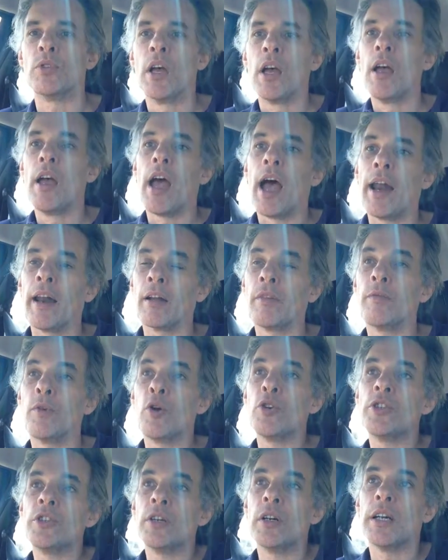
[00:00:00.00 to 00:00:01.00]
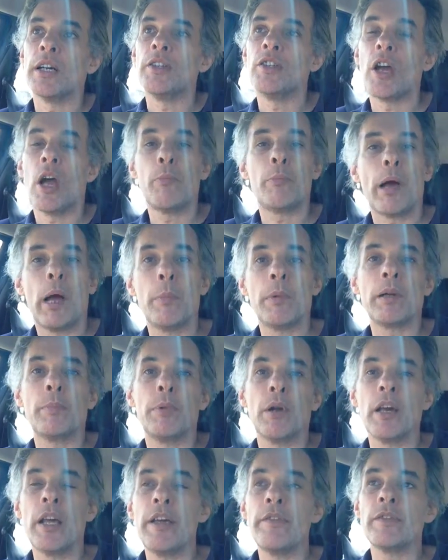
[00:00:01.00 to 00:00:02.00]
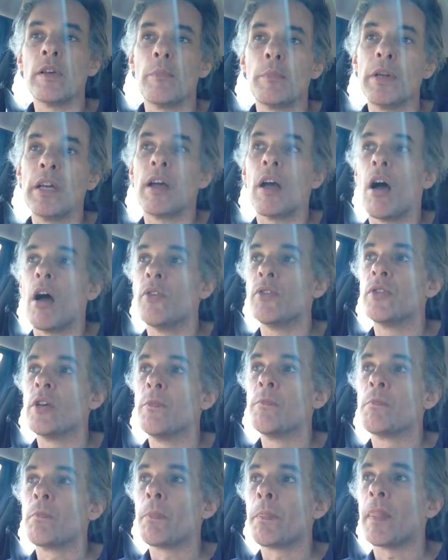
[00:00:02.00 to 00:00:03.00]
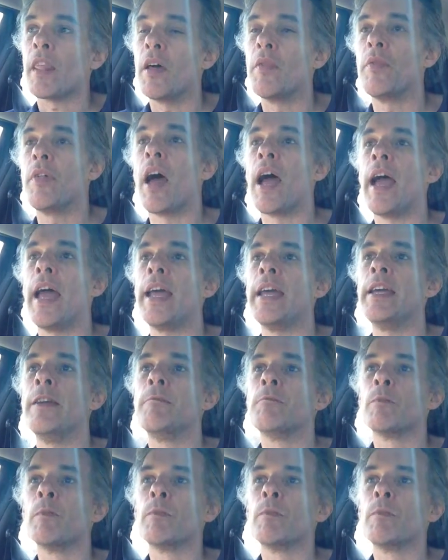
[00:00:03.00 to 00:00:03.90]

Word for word: And unfortunately, Joe Public believes it because they,